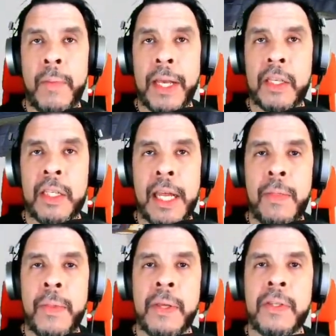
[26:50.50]

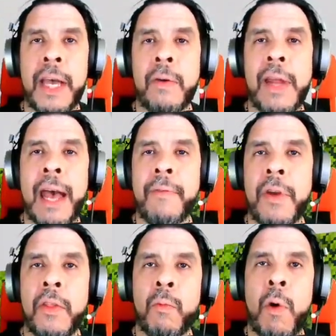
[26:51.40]
extend this out and have
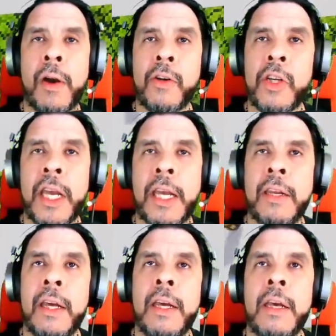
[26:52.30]
another water chain
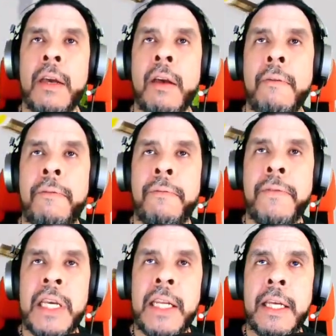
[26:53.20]

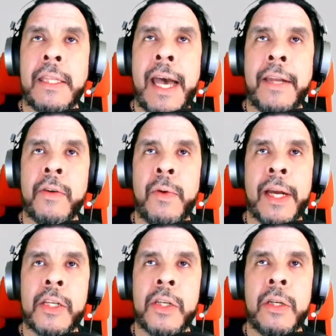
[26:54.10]
feeding that
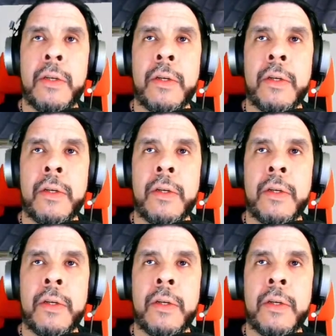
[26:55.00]
direction,